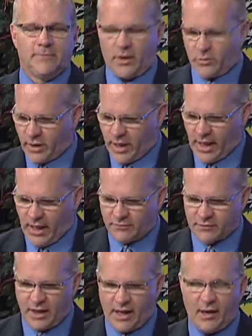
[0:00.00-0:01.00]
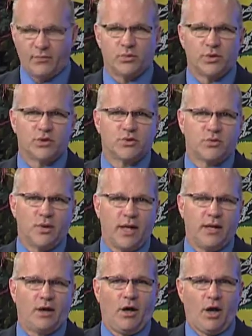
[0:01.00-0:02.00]
And we have to have
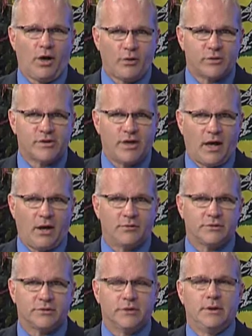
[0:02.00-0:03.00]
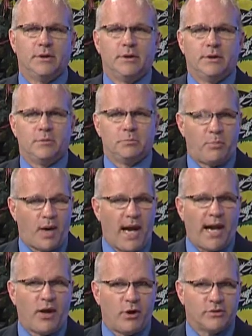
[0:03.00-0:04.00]
restraint on ourselves,
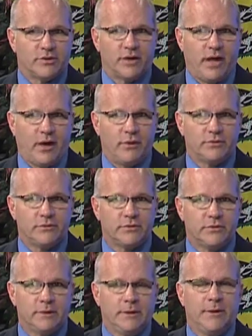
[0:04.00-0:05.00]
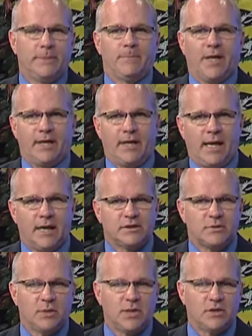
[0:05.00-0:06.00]
by ourselves, and it has
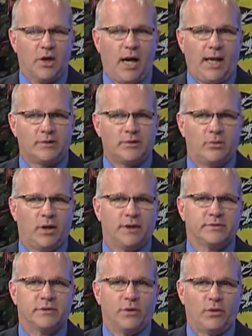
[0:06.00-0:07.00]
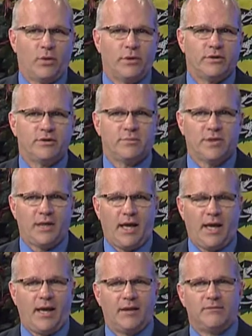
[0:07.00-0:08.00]
to be taught to us in order to
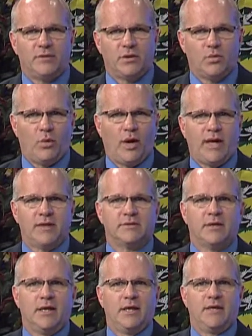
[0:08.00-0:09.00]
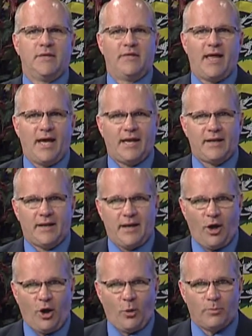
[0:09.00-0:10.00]
behave in ways that
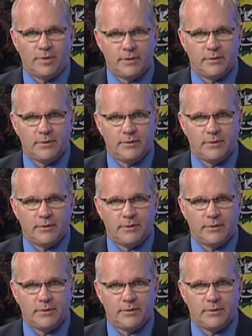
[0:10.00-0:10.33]
help